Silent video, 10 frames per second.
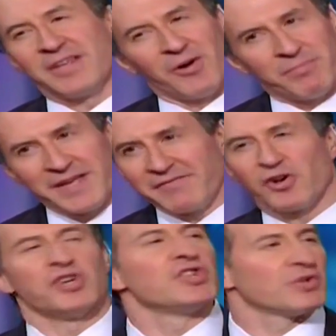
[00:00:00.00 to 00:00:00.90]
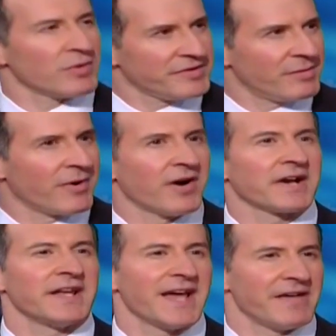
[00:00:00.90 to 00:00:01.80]
you know, being very short the
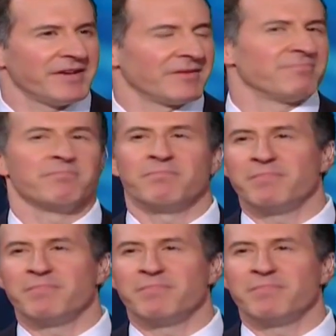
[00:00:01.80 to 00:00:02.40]
market, having